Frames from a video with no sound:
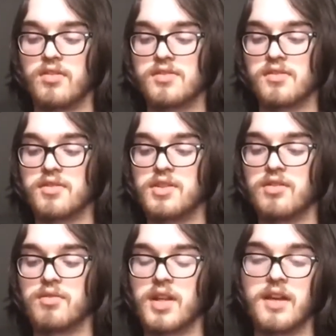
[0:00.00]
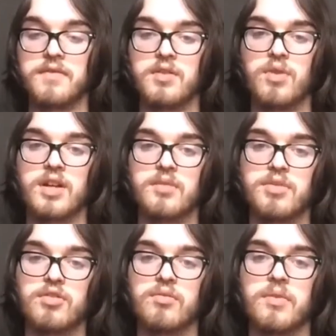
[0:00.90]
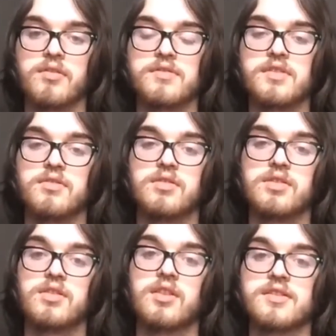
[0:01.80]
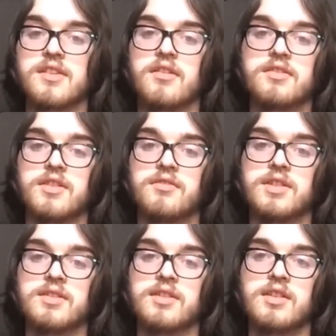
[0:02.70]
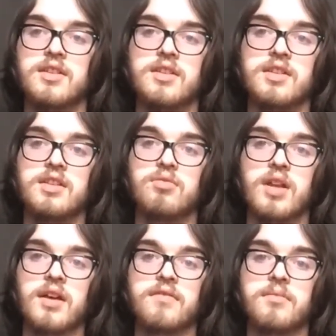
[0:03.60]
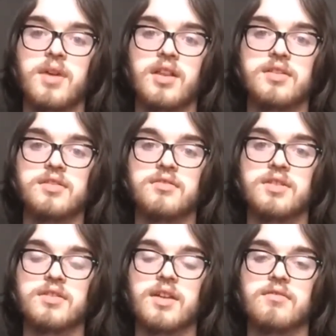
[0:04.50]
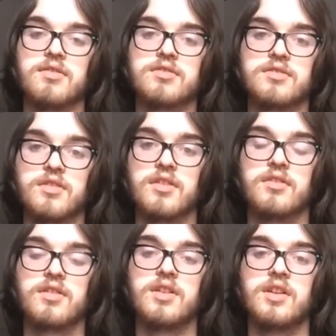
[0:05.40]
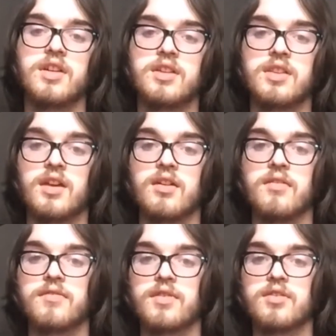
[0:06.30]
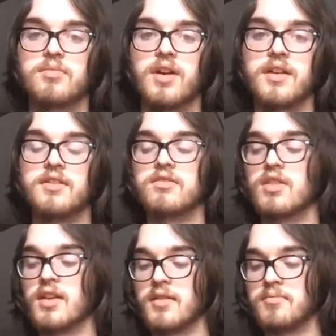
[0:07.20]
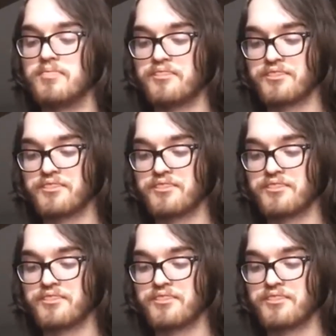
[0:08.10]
So you don't want to have any wake-up hormones. The serotonin, you want to have the melatonin levels, for your pineal gland.